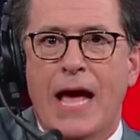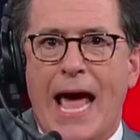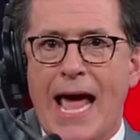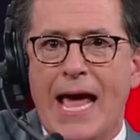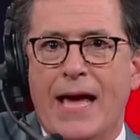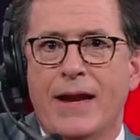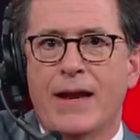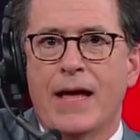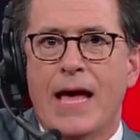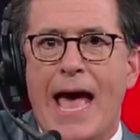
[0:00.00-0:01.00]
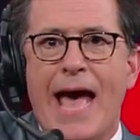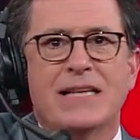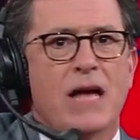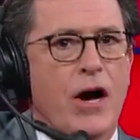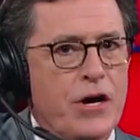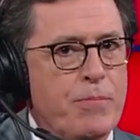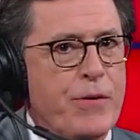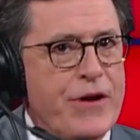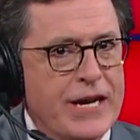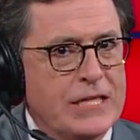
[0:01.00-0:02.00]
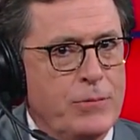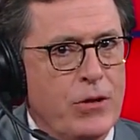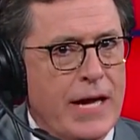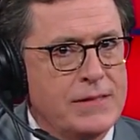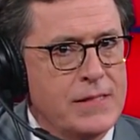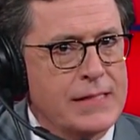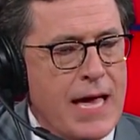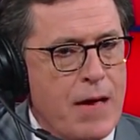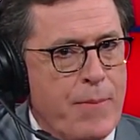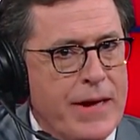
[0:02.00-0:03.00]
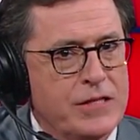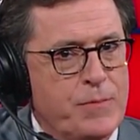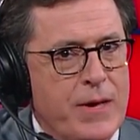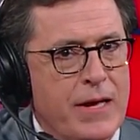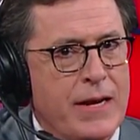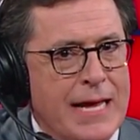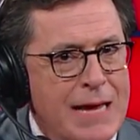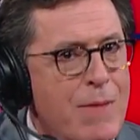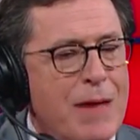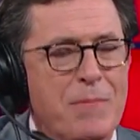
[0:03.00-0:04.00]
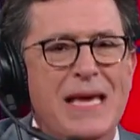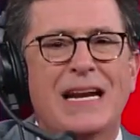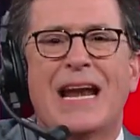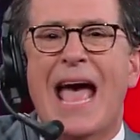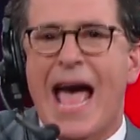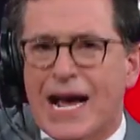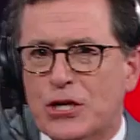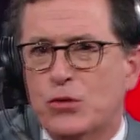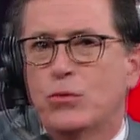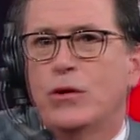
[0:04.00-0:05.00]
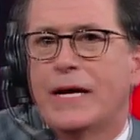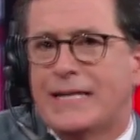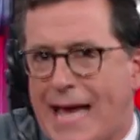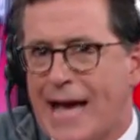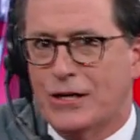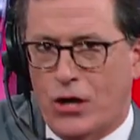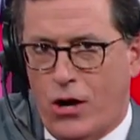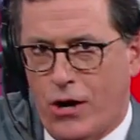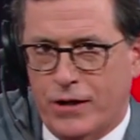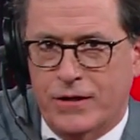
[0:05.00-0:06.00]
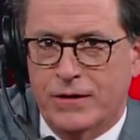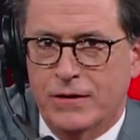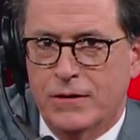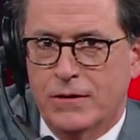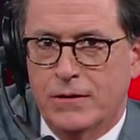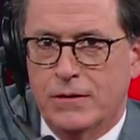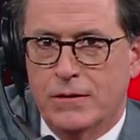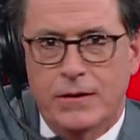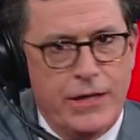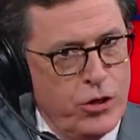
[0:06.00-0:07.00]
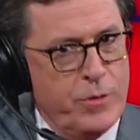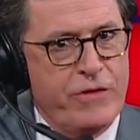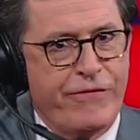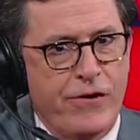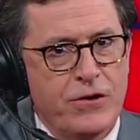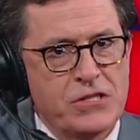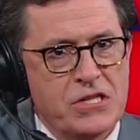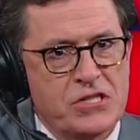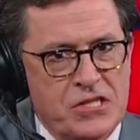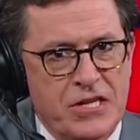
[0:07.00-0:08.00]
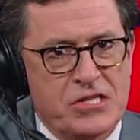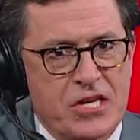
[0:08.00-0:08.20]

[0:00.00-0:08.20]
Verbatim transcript: and as unpredictable as this campaign has been, he might mean an actual attack dog. It will be the first since the